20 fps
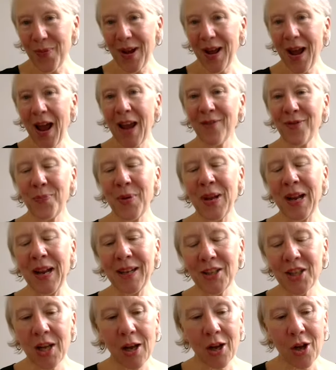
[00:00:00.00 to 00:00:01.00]
I've been
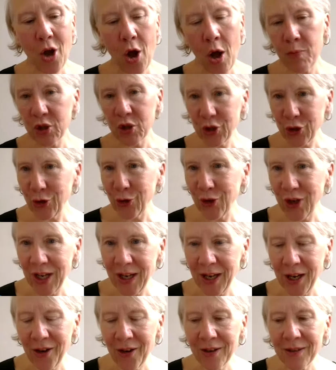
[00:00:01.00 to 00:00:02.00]
at Tuck almost 30
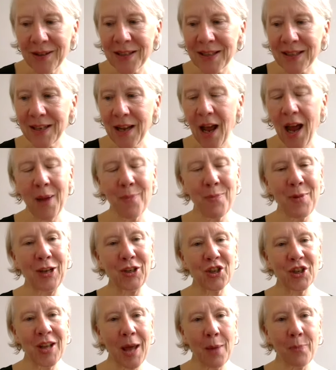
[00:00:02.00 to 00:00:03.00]
years. I
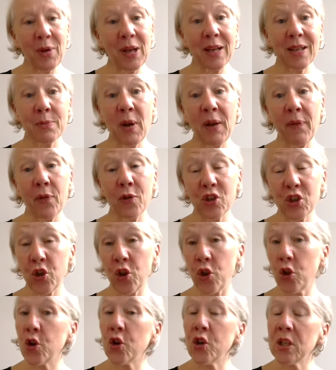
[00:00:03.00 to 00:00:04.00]
mention that because my
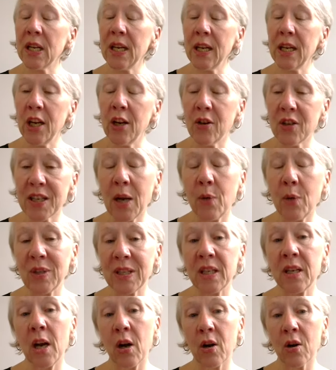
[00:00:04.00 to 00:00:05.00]
first 13 years I was
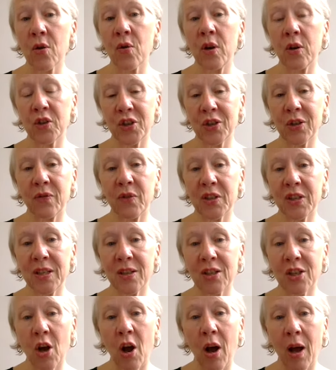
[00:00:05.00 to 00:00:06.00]
in our career
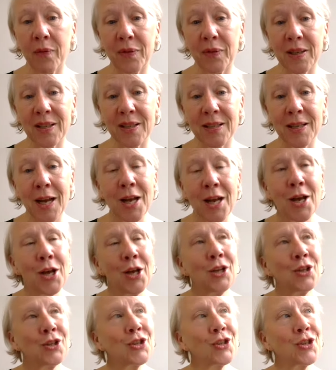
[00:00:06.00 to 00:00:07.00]
services office.
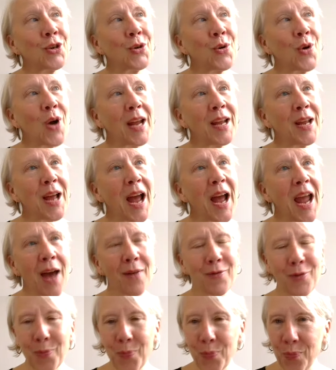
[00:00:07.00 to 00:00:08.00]
So I
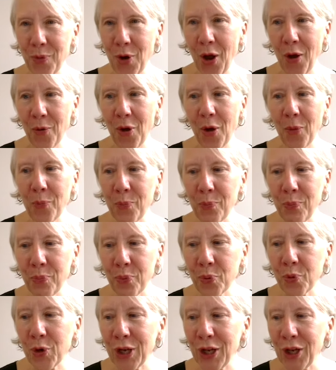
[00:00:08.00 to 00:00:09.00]
have a
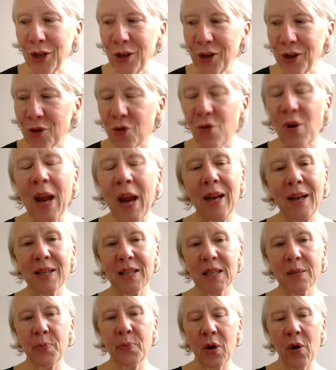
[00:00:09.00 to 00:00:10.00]
pretty great
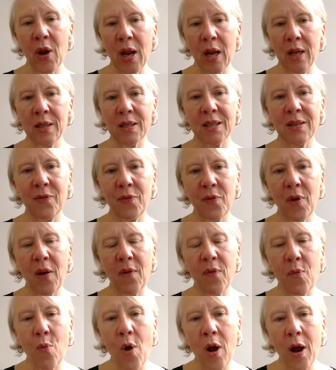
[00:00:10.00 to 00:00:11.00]
experience
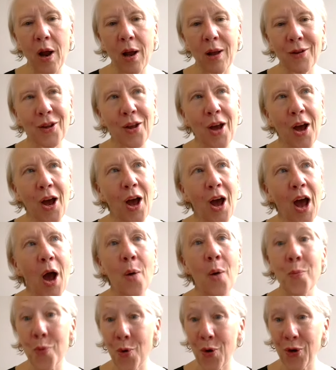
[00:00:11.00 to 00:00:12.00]
of what how
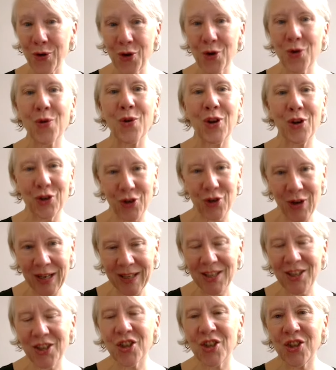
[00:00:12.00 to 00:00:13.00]
important career
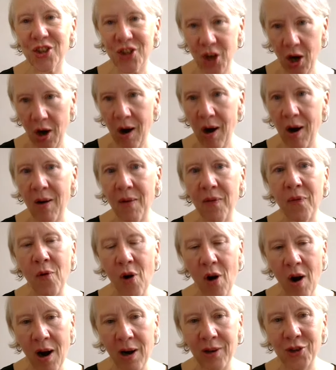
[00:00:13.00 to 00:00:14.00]
transitions are for
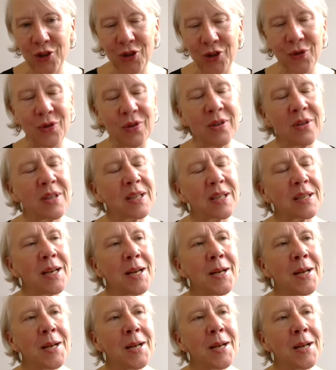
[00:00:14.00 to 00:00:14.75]
our students.